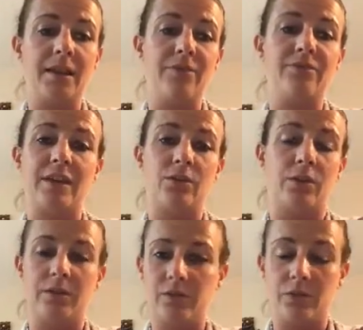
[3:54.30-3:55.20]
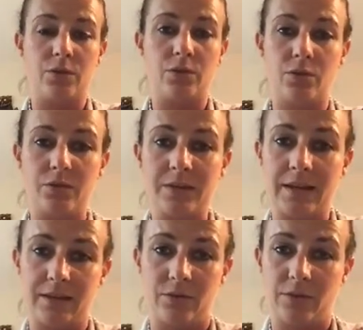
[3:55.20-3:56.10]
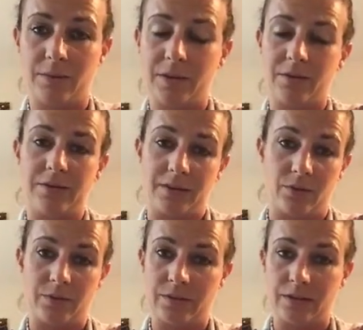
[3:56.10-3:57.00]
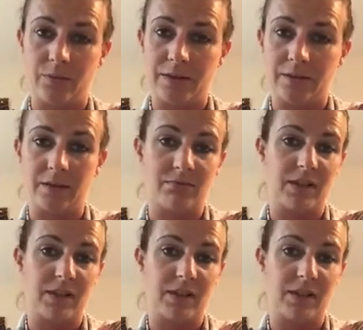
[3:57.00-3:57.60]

If they're not answering your calls, texts or emails, there's obviously a reason.